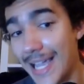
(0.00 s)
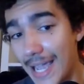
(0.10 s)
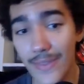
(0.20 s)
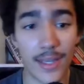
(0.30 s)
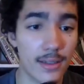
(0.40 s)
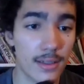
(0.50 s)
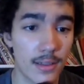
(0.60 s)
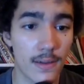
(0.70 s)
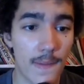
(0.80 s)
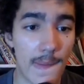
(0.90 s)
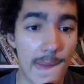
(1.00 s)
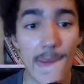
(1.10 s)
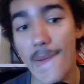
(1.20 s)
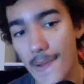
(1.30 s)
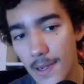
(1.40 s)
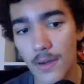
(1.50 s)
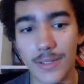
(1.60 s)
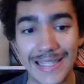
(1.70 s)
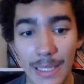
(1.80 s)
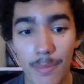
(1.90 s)
and then
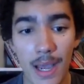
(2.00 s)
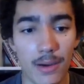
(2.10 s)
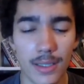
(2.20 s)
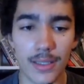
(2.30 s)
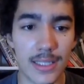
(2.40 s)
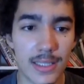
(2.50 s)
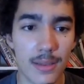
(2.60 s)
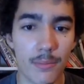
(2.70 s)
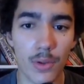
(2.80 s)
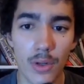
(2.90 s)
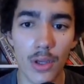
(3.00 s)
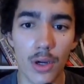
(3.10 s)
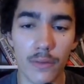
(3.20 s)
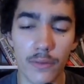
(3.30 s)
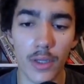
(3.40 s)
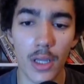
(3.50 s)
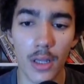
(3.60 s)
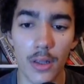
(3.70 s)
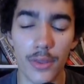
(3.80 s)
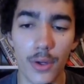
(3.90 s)
dip out. That's the beauty of
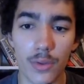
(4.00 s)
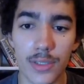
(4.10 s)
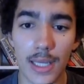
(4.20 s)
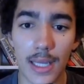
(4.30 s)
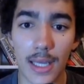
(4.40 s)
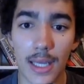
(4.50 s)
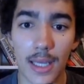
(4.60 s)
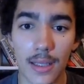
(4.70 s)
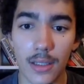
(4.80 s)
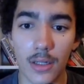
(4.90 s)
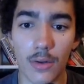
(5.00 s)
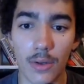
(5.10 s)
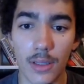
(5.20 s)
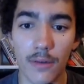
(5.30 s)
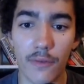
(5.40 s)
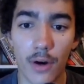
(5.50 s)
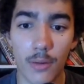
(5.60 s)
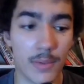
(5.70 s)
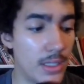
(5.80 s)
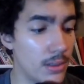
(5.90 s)
those
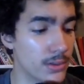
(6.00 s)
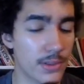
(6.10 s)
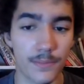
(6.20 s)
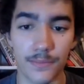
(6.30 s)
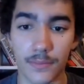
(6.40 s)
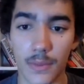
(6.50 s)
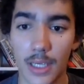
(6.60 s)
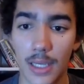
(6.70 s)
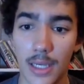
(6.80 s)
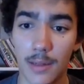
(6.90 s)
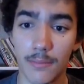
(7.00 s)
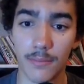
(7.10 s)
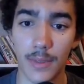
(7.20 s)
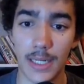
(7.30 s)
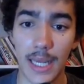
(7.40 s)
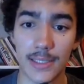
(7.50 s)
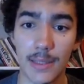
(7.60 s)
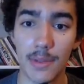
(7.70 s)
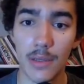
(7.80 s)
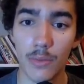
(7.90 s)
farm yields. And yeah,
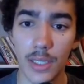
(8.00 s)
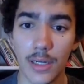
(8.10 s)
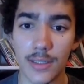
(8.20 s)
same thing with here,